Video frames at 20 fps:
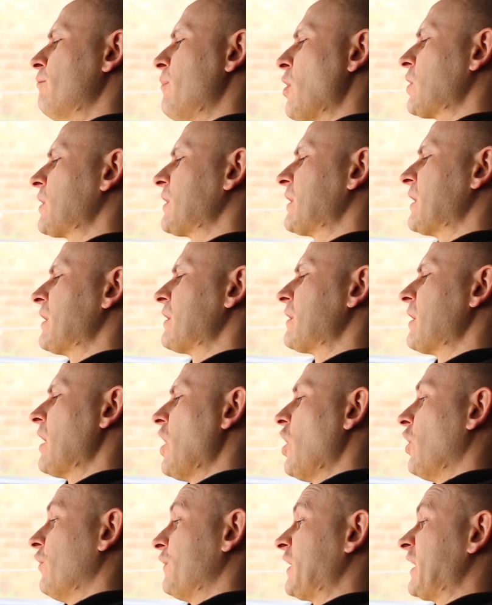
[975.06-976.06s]
boxes
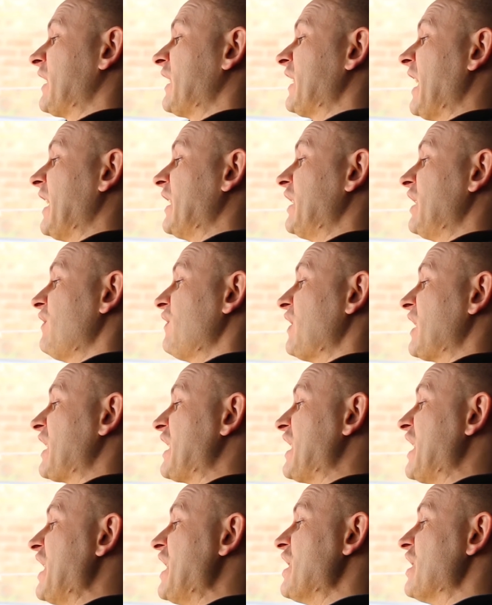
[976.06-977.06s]
of
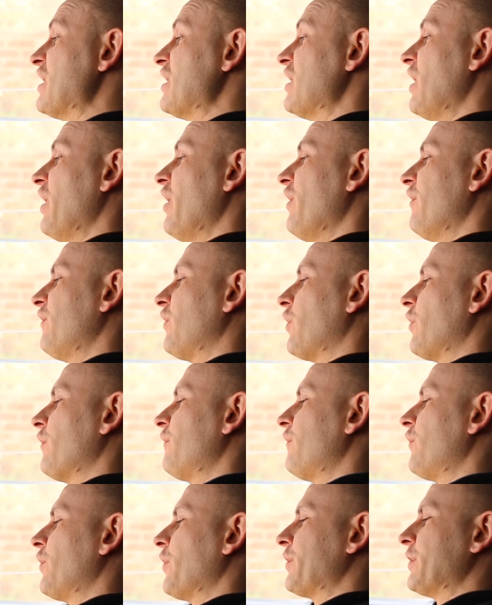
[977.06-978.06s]
scientific gear for
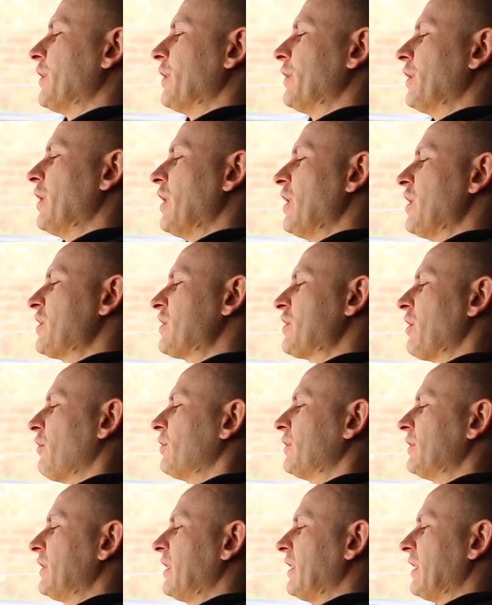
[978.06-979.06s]
further
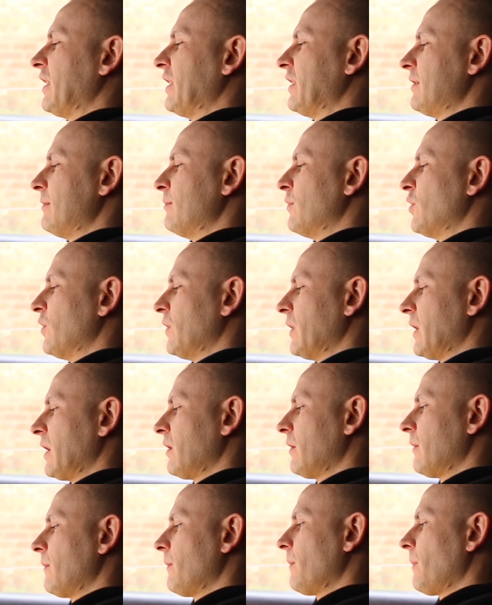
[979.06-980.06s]
sorting in the
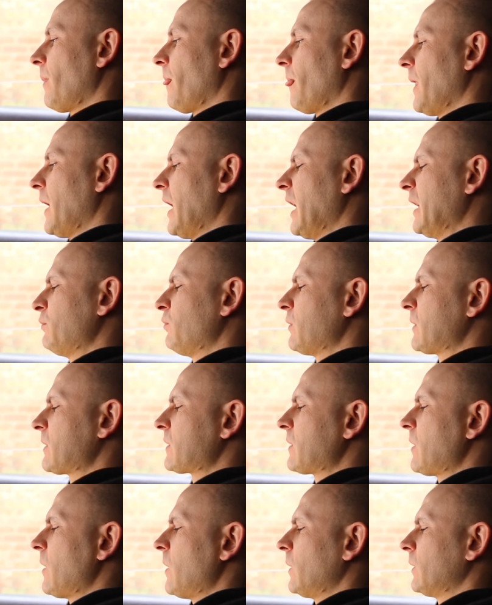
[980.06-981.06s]
morning. It was
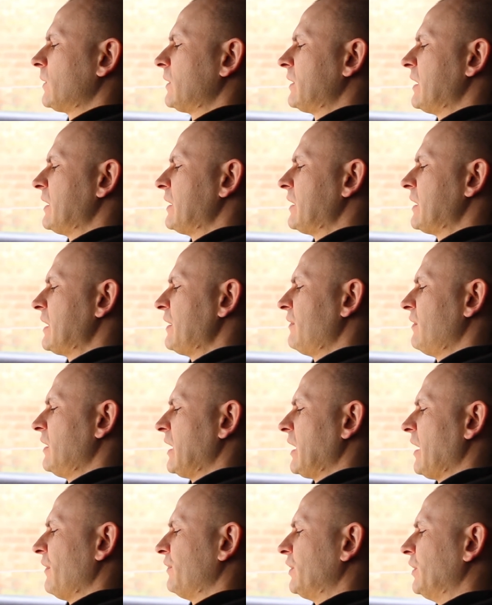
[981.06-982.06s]
cold this
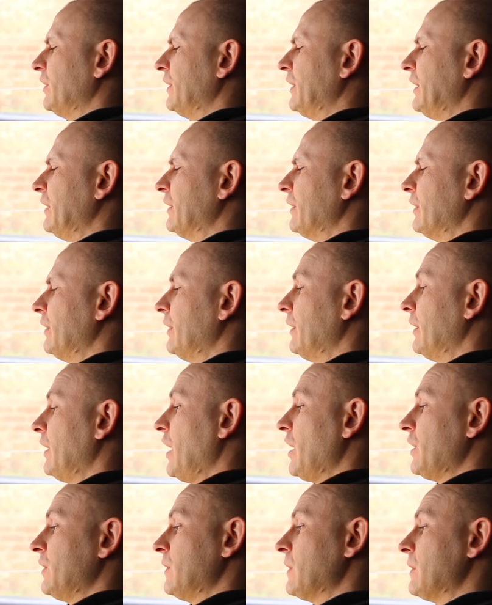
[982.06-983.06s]
evening after dinner,
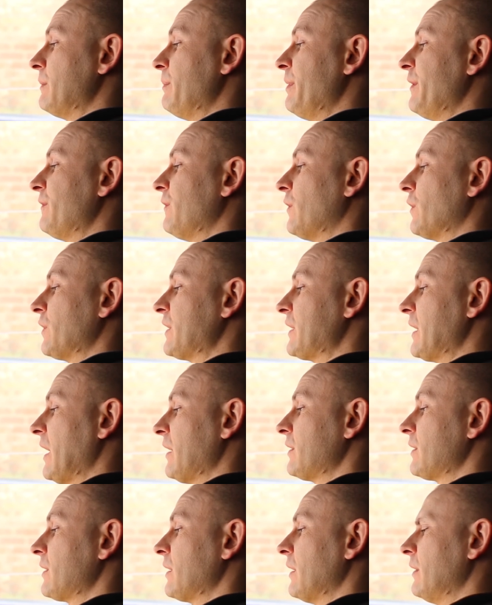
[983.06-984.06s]
just before
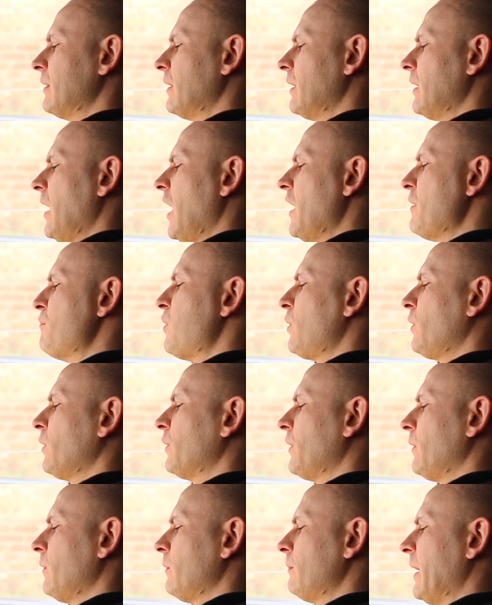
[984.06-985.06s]
sunset. I
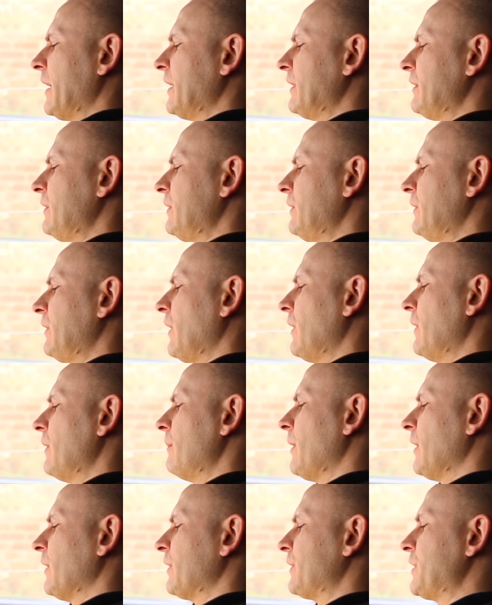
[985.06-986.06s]
pulled on my
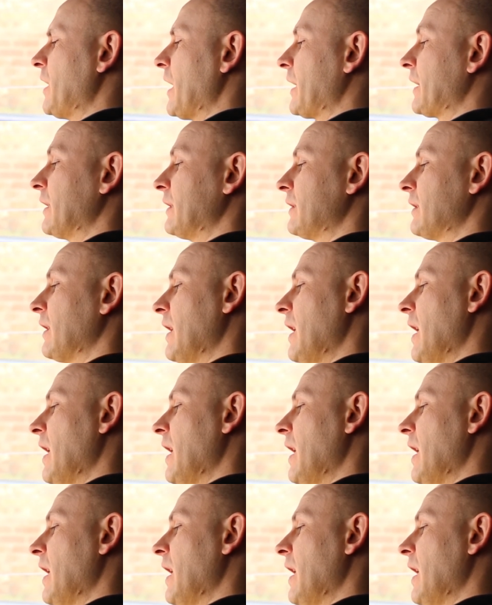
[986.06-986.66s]
thermal jacket